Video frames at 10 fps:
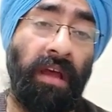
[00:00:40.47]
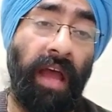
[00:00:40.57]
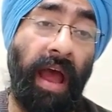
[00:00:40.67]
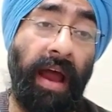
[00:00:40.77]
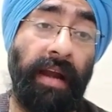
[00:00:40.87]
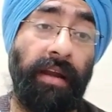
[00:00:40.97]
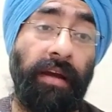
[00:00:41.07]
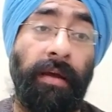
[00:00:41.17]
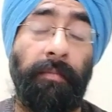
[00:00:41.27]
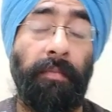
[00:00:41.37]

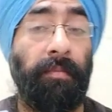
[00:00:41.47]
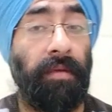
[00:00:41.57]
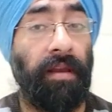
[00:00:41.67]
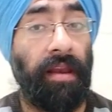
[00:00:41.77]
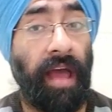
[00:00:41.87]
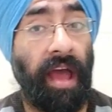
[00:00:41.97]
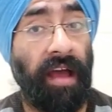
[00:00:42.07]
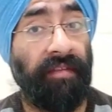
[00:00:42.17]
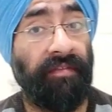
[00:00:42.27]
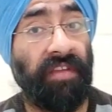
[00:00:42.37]
And people
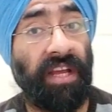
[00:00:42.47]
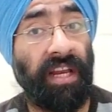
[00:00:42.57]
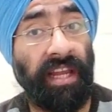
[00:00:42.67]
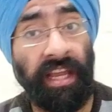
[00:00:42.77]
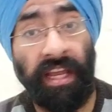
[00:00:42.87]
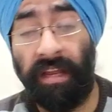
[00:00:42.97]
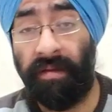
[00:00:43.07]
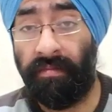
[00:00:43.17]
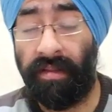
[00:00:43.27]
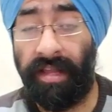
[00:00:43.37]
have
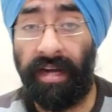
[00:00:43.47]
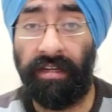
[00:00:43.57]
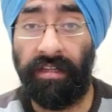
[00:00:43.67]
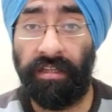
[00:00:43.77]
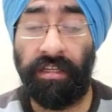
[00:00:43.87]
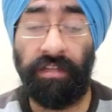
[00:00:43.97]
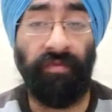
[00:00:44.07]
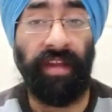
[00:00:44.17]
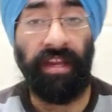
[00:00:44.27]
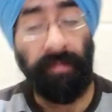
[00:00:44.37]
claimed that this is
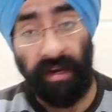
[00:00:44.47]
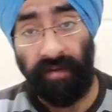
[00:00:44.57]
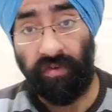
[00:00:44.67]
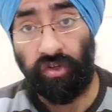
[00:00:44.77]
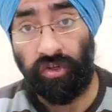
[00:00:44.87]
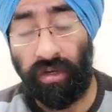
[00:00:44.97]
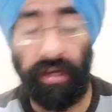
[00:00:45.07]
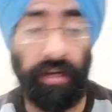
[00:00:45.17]
very beneficial.